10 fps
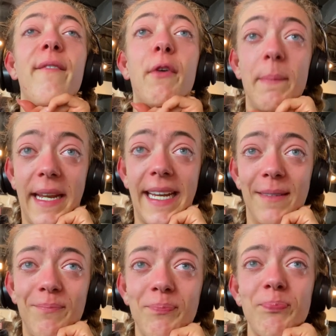For me,
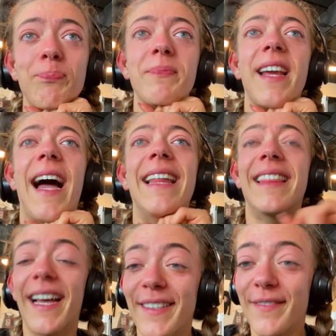I
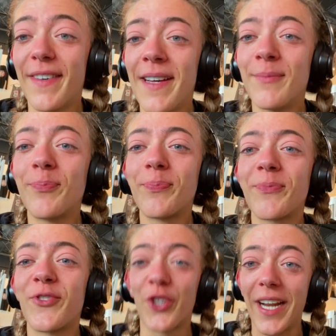love
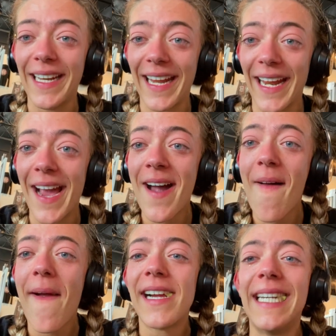training
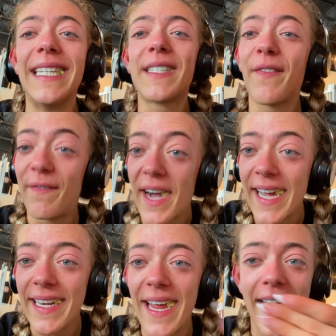and it's
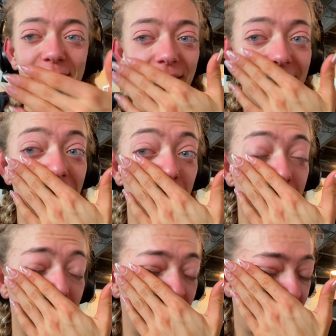fun, and right now
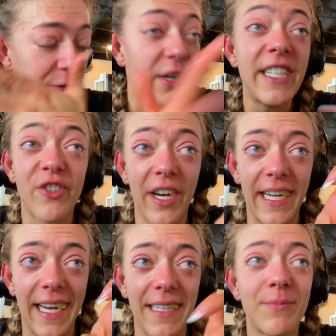I'm doing free
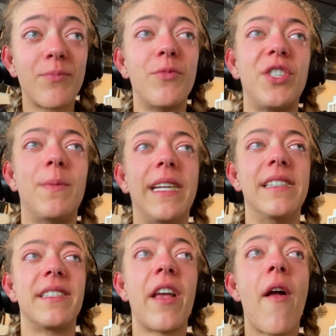training, which
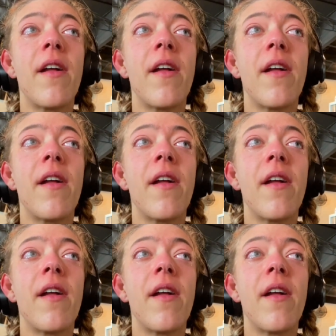means